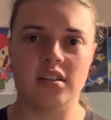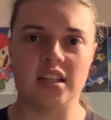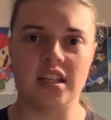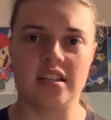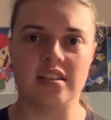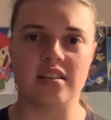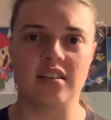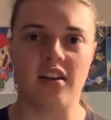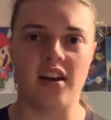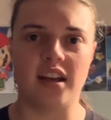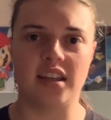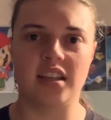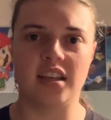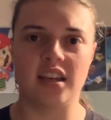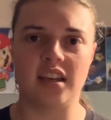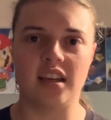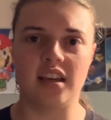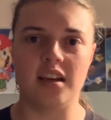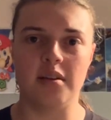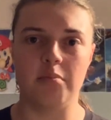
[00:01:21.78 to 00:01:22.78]

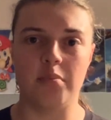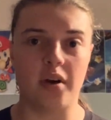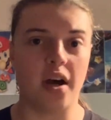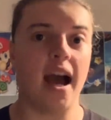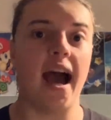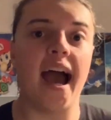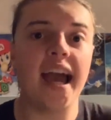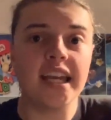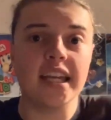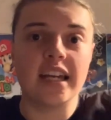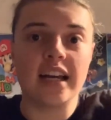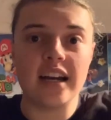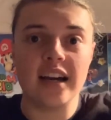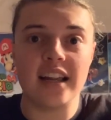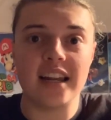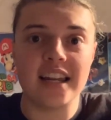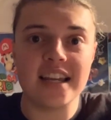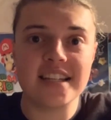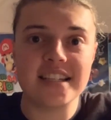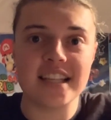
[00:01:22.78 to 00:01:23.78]
disliking it. But hey,
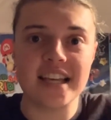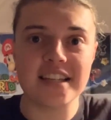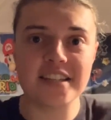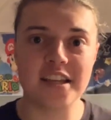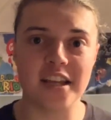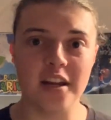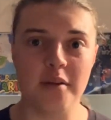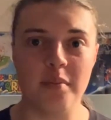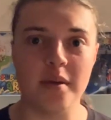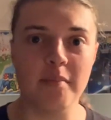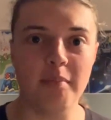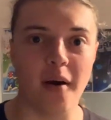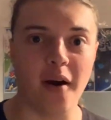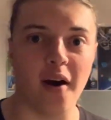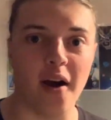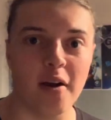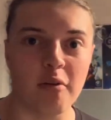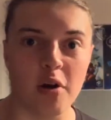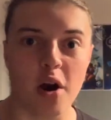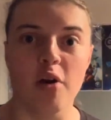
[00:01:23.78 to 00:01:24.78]
at least there's going to be
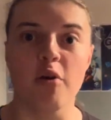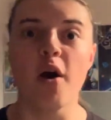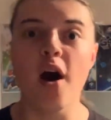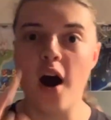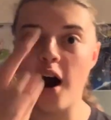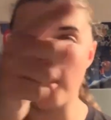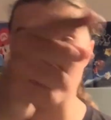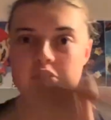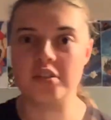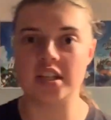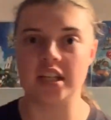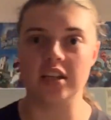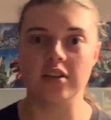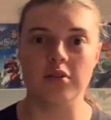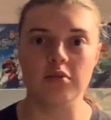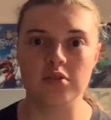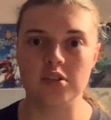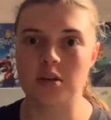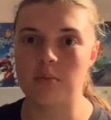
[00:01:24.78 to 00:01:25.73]
pyro. I'll see you